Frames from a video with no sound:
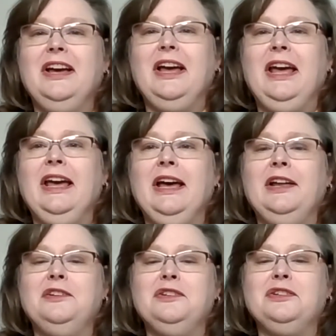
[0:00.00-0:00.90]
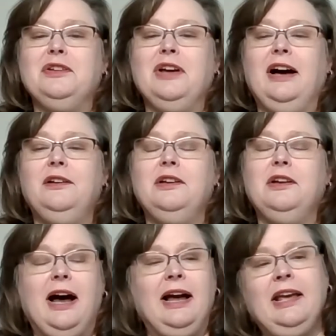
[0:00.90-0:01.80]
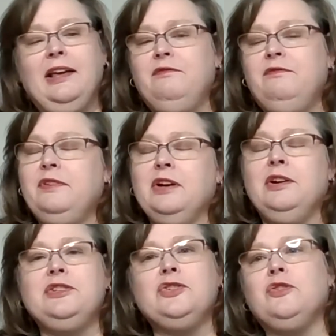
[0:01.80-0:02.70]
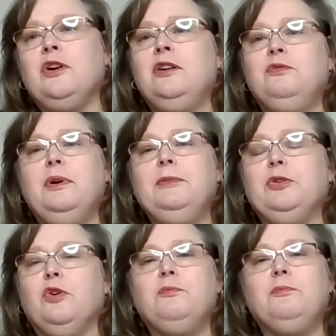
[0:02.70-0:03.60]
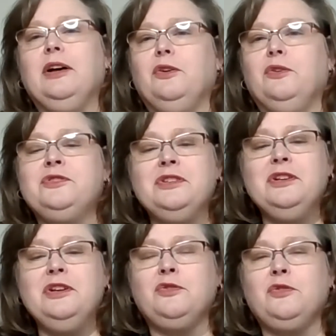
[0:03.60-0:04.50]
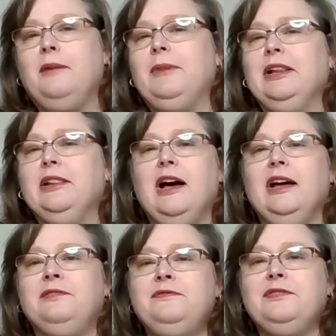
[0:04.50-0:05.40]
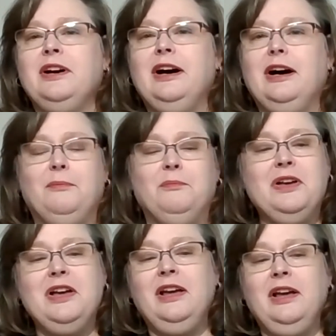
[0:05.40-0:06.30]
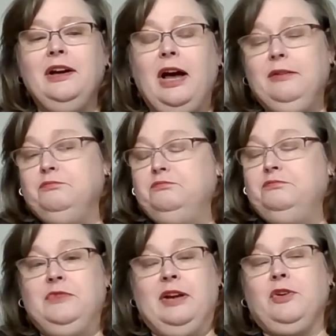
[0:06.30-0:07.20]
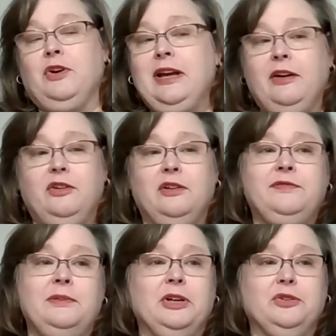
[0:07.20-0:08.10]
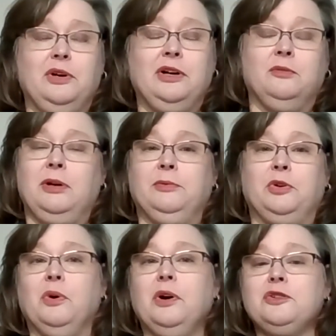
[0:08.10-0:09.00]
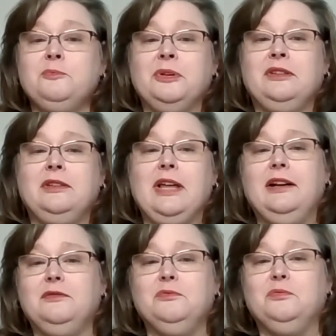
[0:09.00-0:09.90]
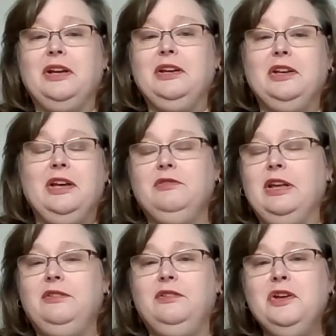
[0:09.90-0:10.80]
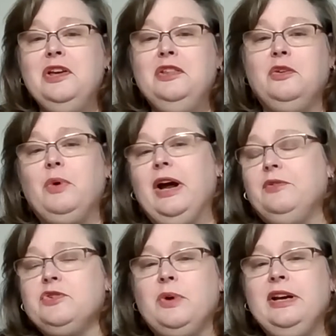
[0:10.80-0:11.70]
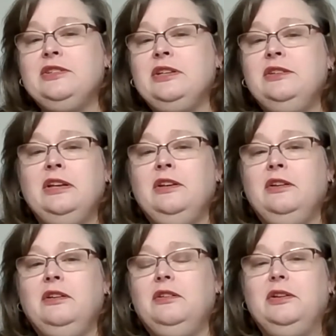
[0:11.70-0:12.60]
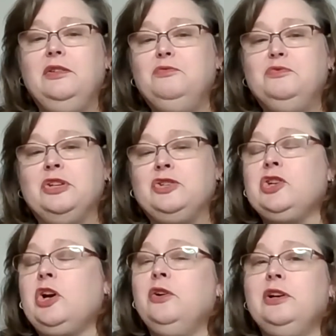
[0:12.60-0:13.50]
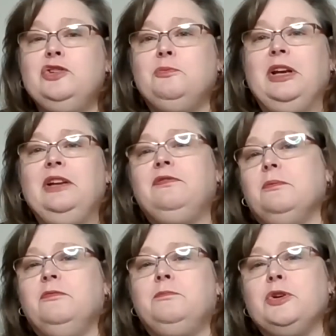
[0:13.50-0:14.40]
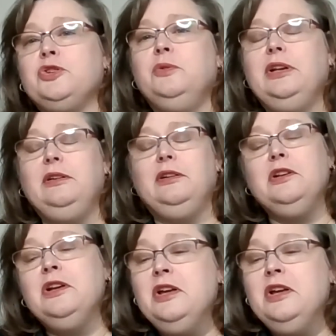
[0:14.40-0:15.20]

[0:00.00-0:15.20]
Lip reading: And I had very strong women role models throughout my life. I've never encountered a female director of public works, but the way I was raised, it didn't discourage me from pursuing